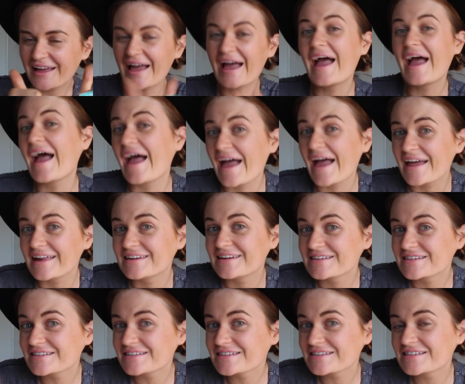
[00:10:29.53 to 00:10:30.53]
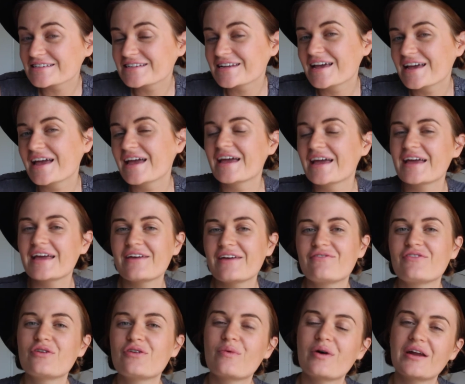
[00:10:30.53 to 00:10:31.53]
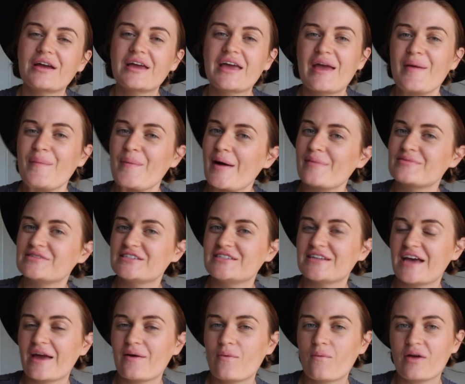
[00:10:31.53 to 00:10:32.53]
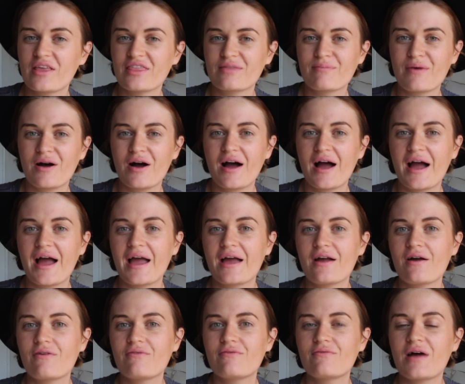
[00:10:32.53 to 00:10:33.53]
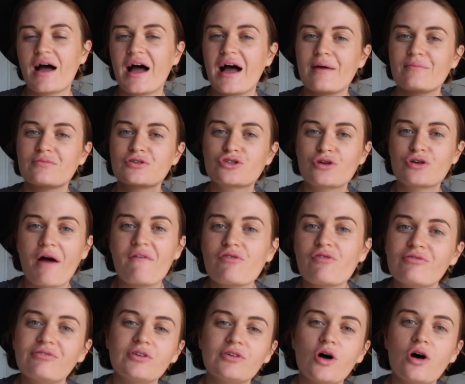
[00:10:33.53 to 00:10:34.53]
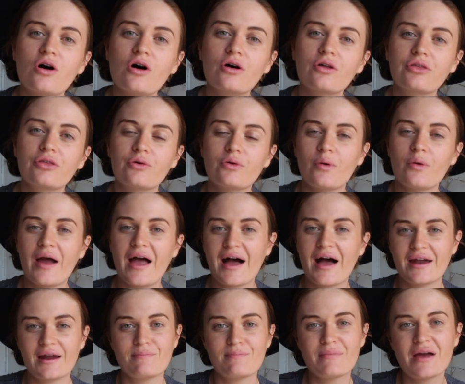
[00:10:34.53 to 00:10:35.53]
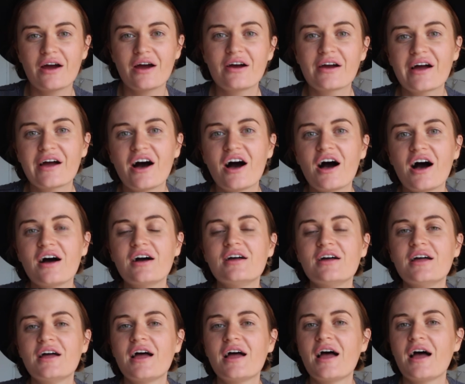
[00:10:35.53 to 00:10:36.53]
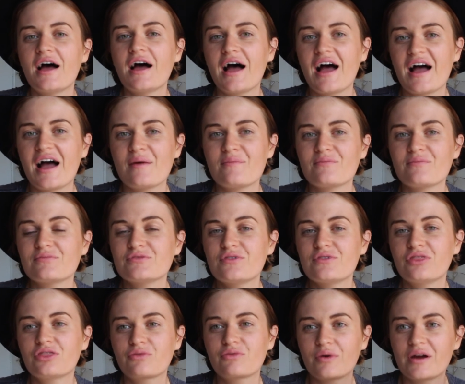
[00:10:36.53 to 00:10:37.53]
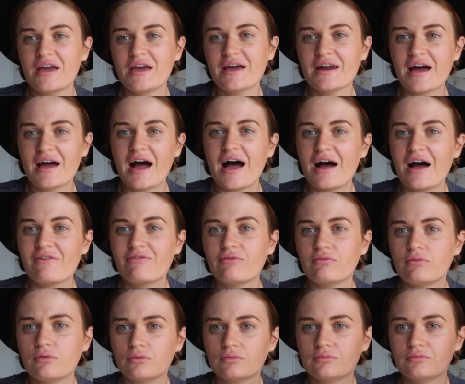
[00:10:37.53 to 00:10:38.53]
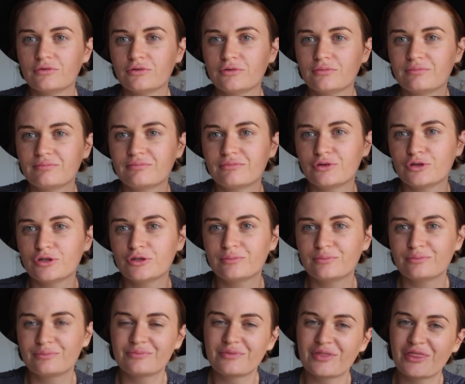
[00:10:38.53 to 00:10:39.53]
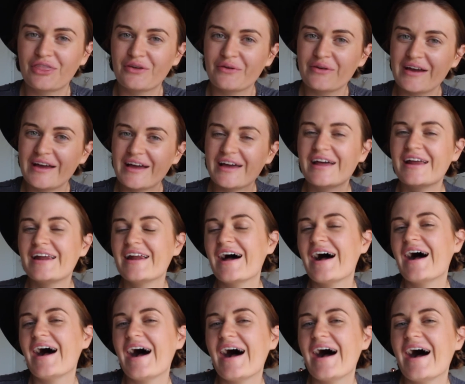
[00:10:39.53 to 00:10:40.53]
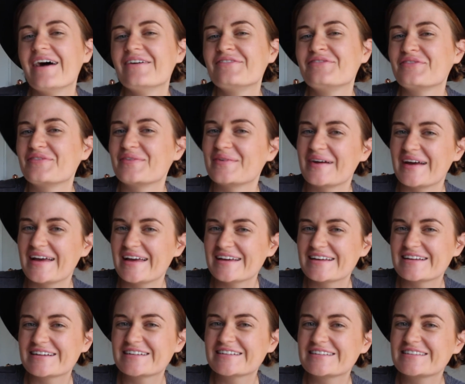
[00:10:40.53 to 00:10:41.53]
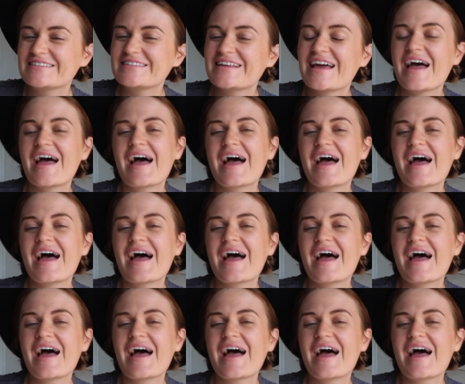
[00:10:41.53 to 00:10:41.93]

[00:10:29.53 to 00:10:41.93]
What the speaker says: And if you want to keep up to date with my travel vlog throughout America, 3.5 weeks